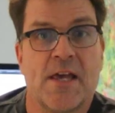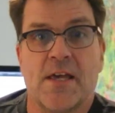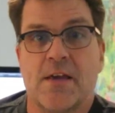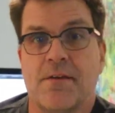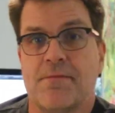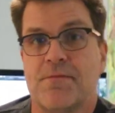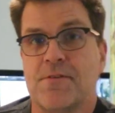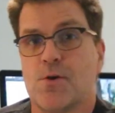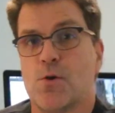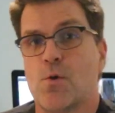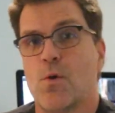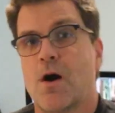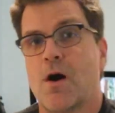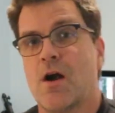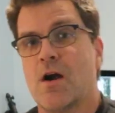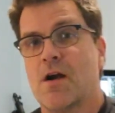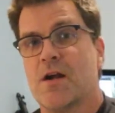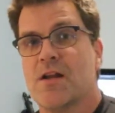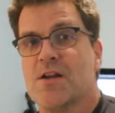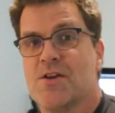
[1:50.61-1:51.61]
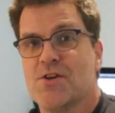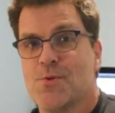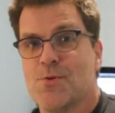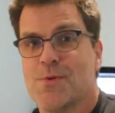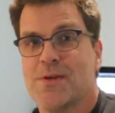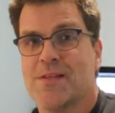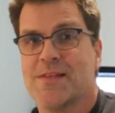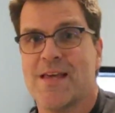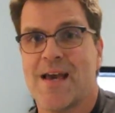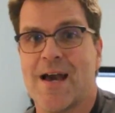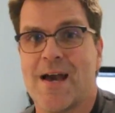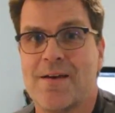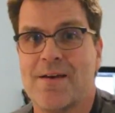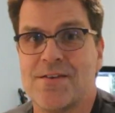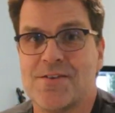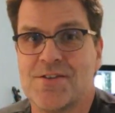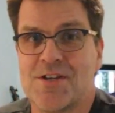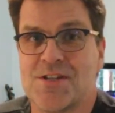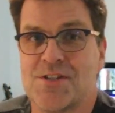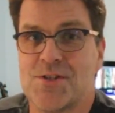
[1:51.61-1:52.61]
If you are doing
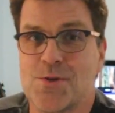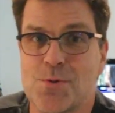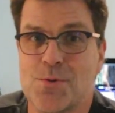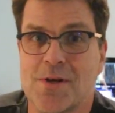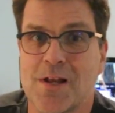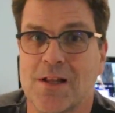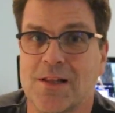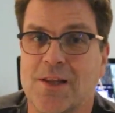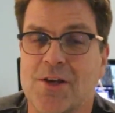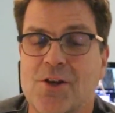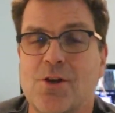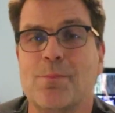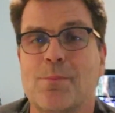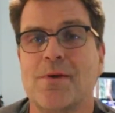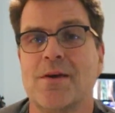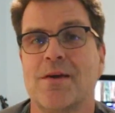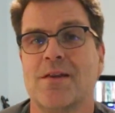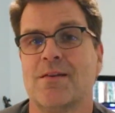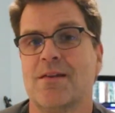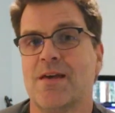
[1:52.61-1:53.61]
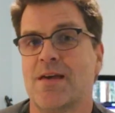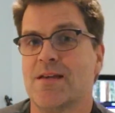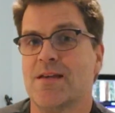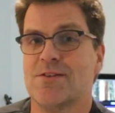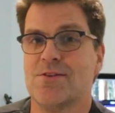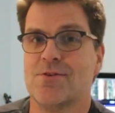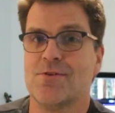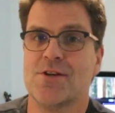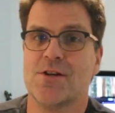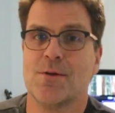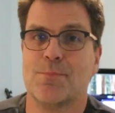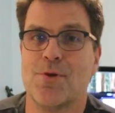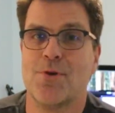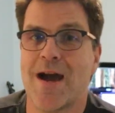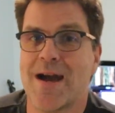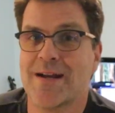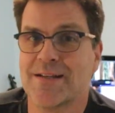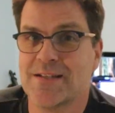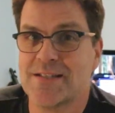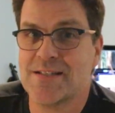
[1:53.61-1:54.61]
that, just do it a little bit during your
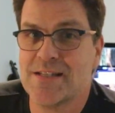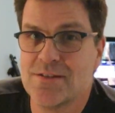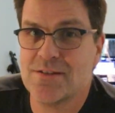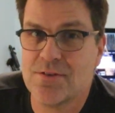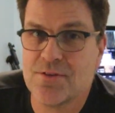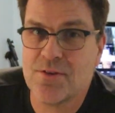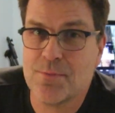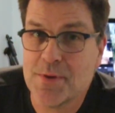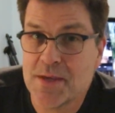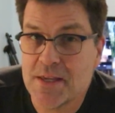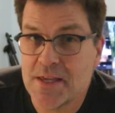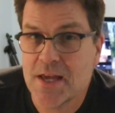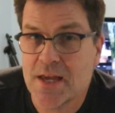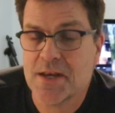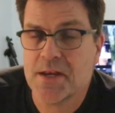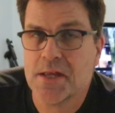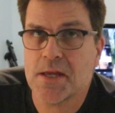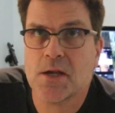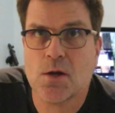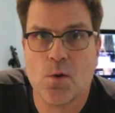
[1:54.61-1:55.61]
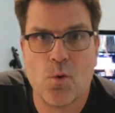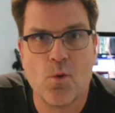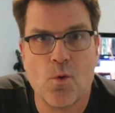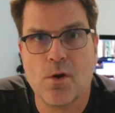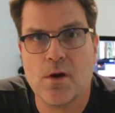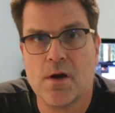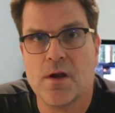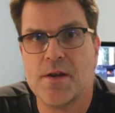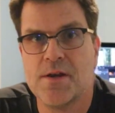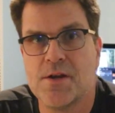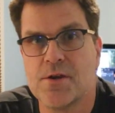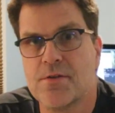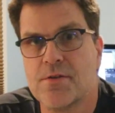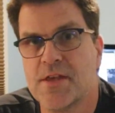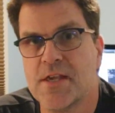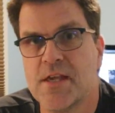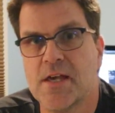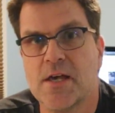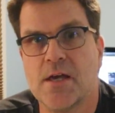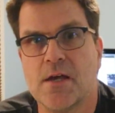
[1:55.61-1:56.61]
practice, either the beginning or near
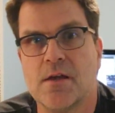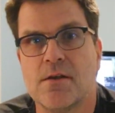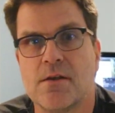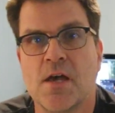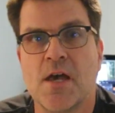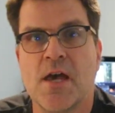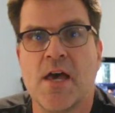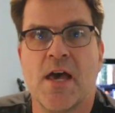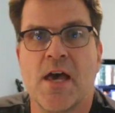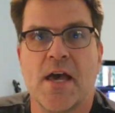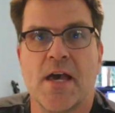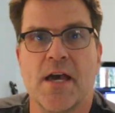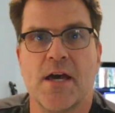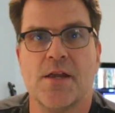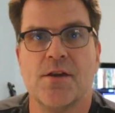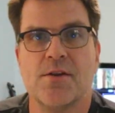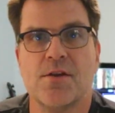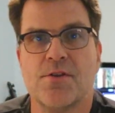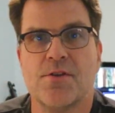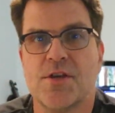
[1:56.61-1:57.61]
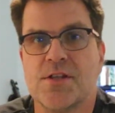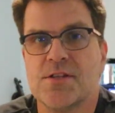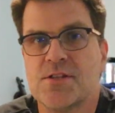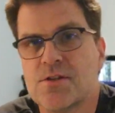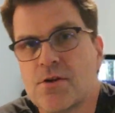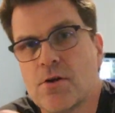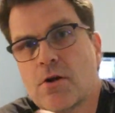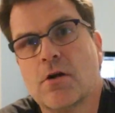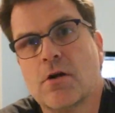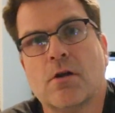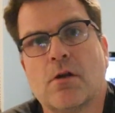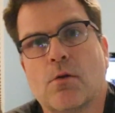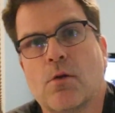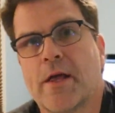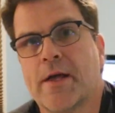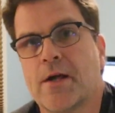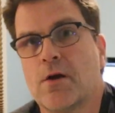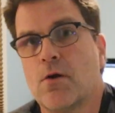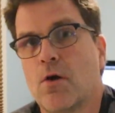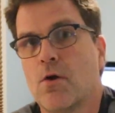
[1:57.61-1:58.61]
the end, and then circle
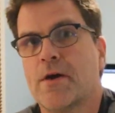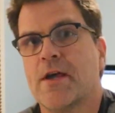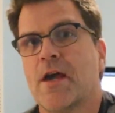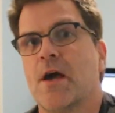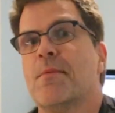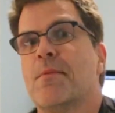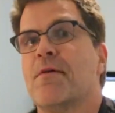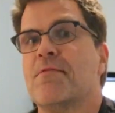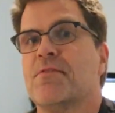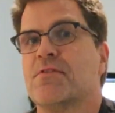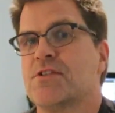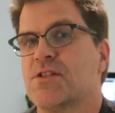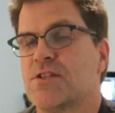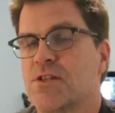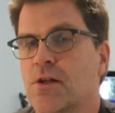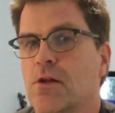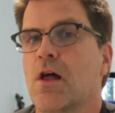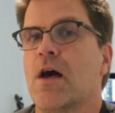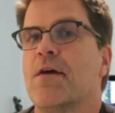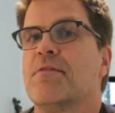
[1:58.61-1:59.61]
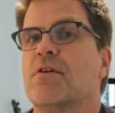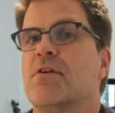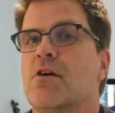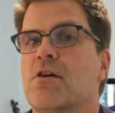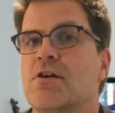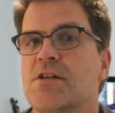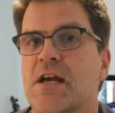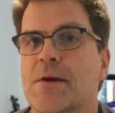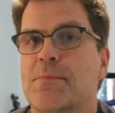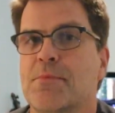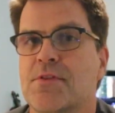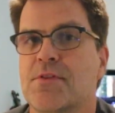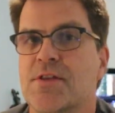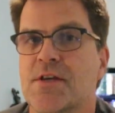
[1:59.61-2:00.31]
like, okay, I'm still having a hard time with